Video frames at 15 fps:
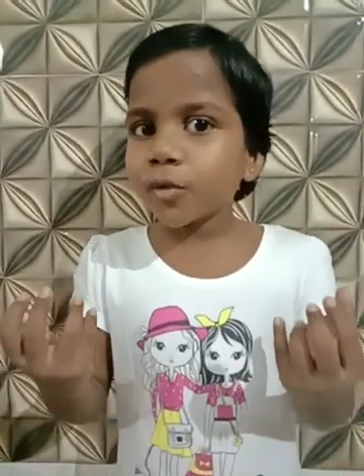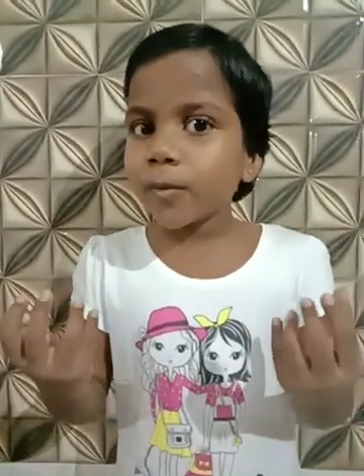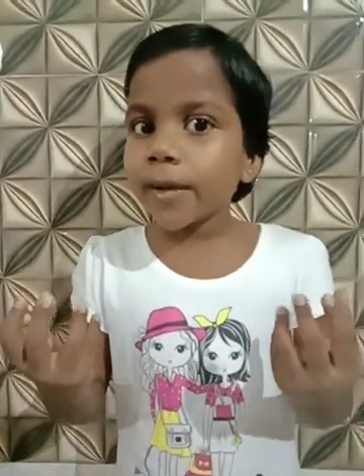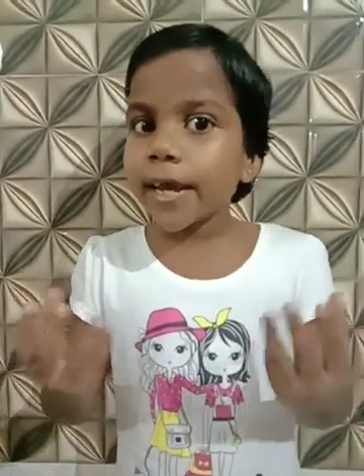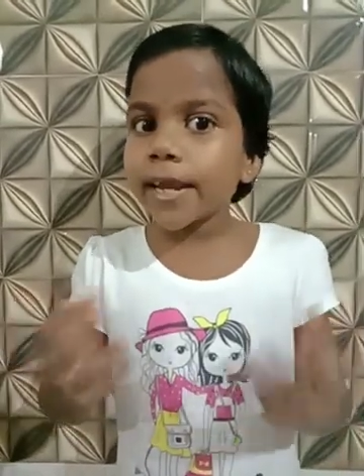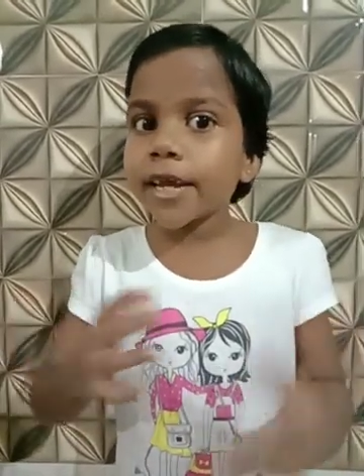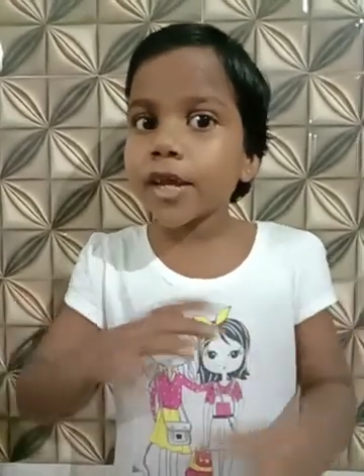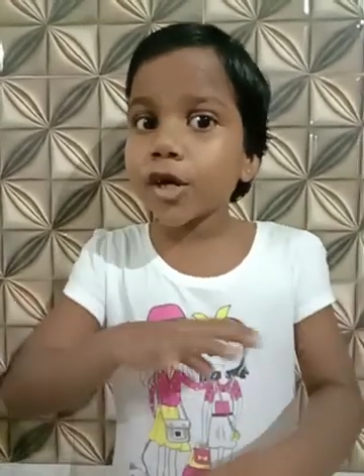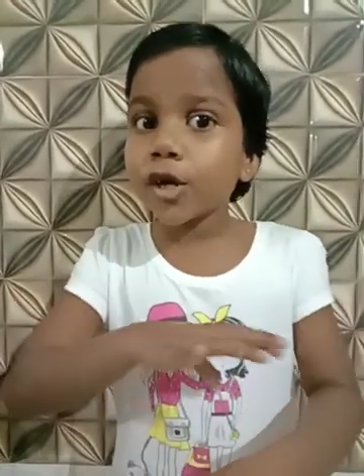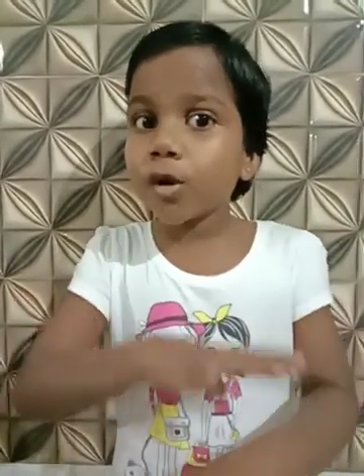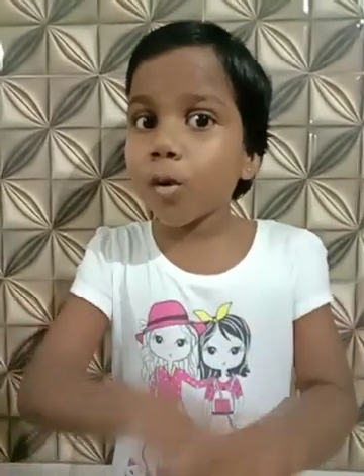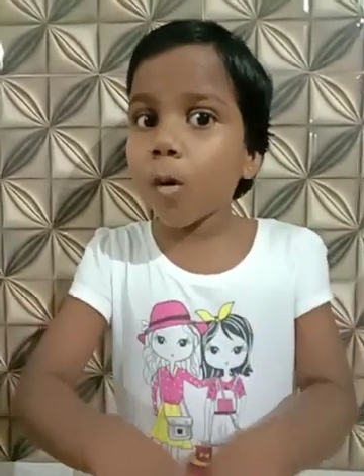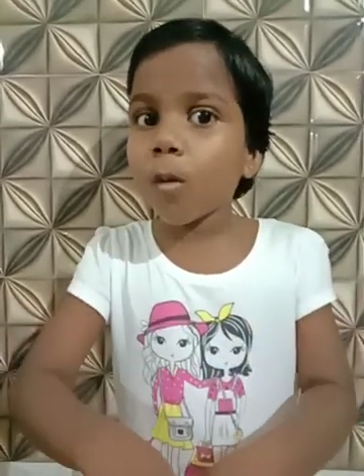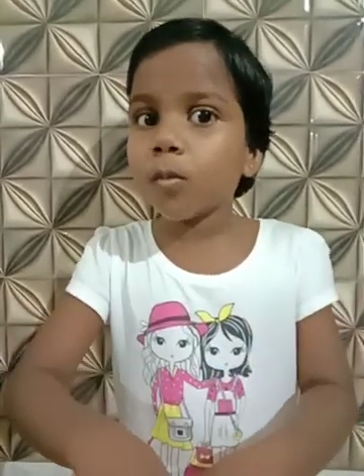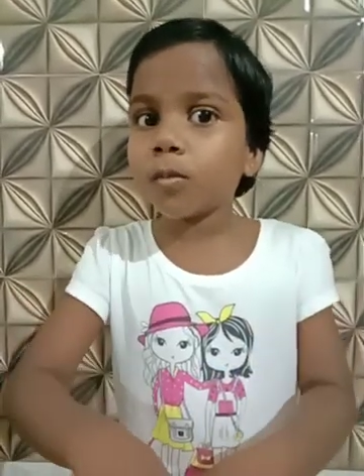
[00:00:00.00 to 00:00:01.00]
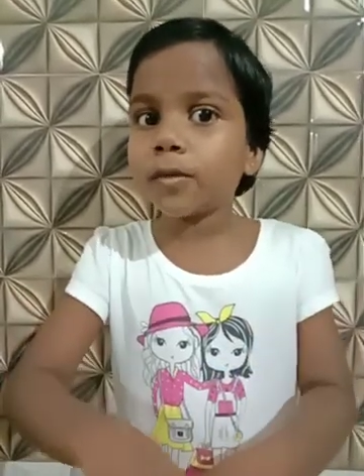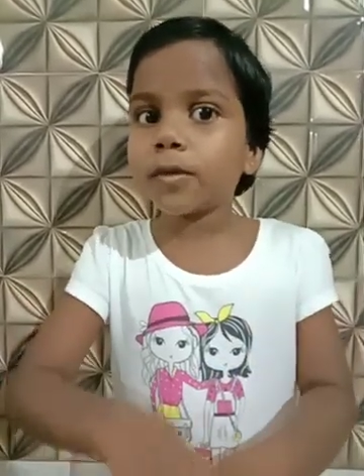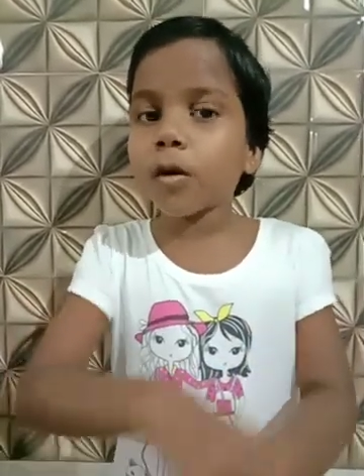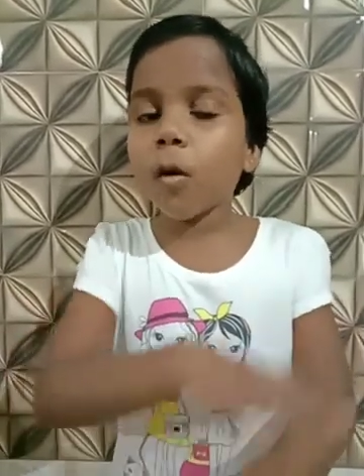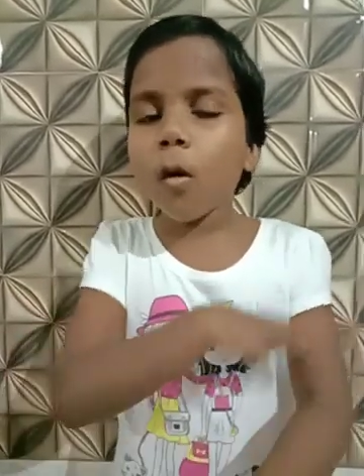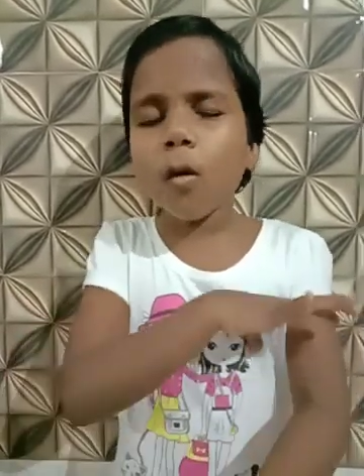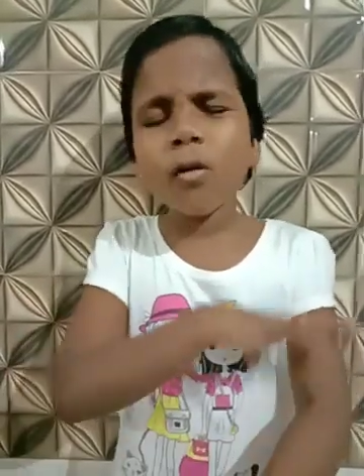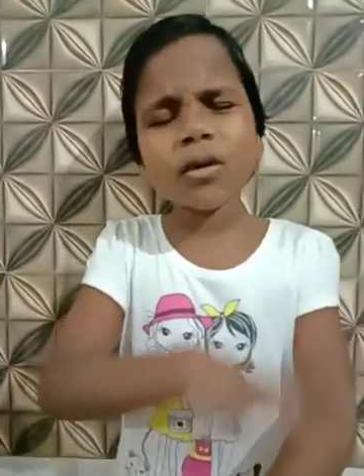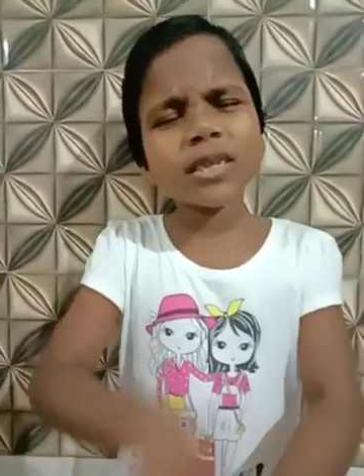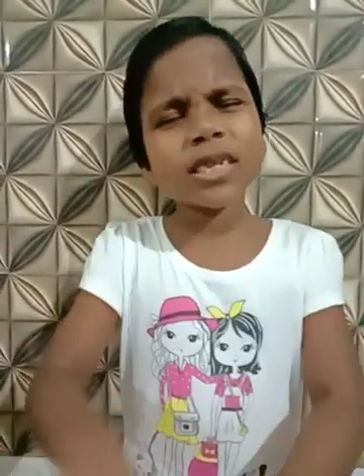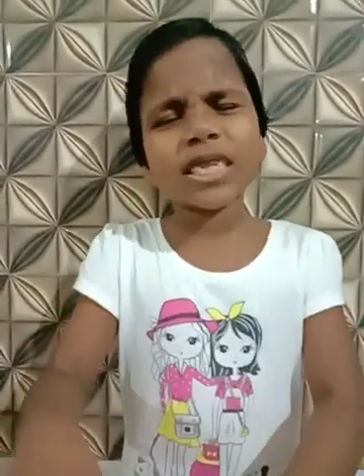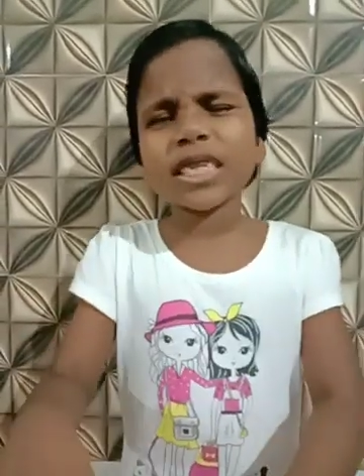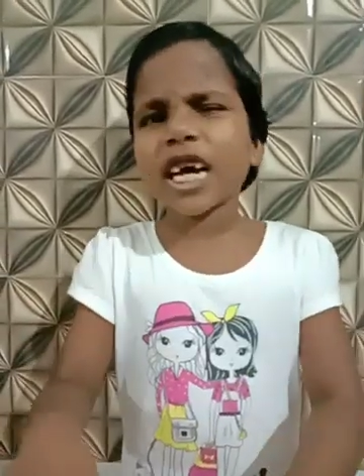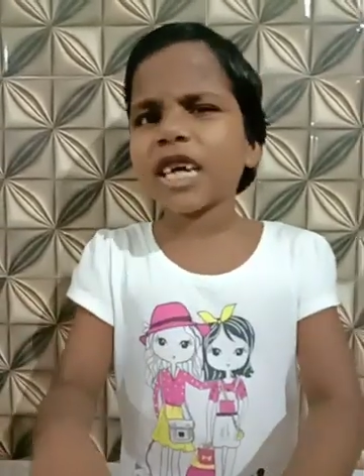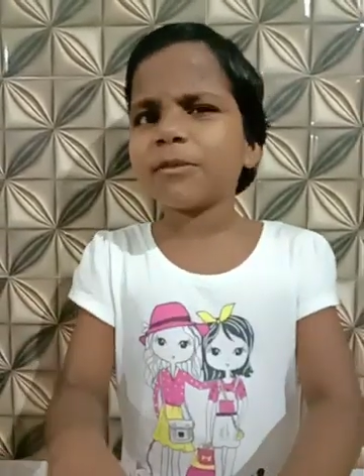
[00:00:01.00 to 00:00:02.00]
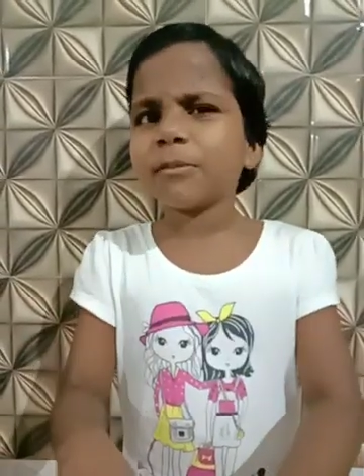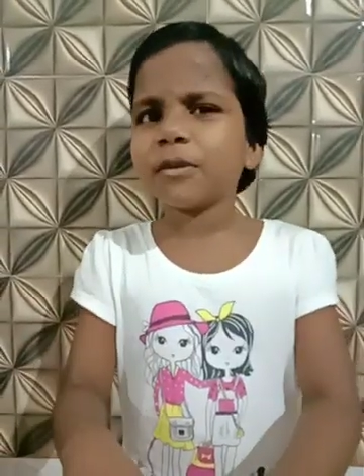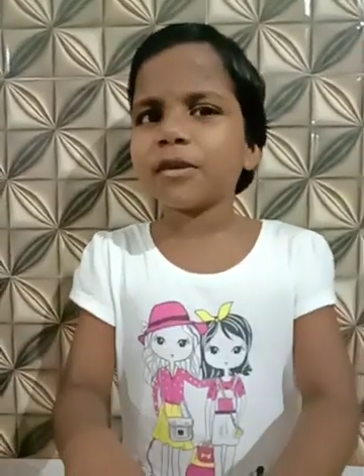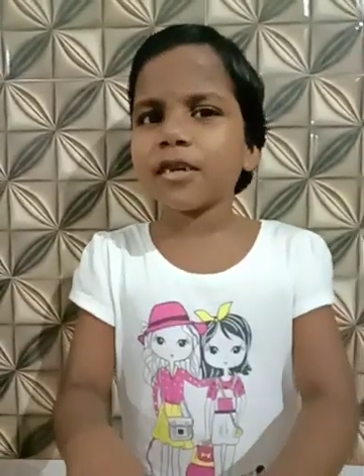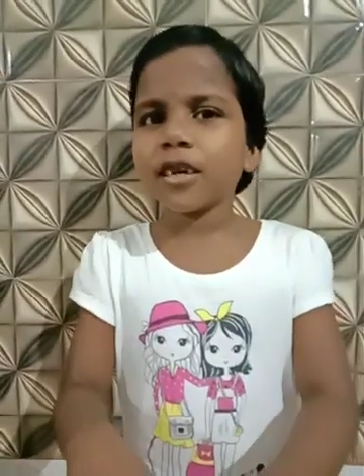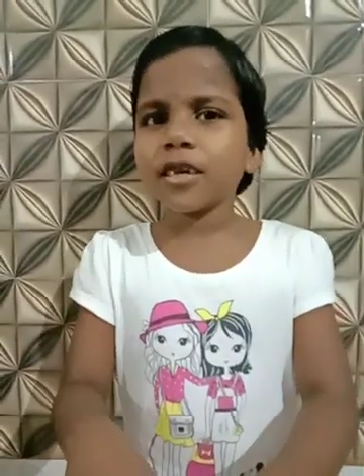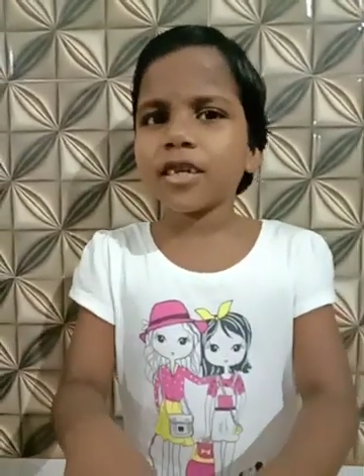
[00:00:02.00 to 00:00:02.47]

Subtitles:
wearing gloves all the time.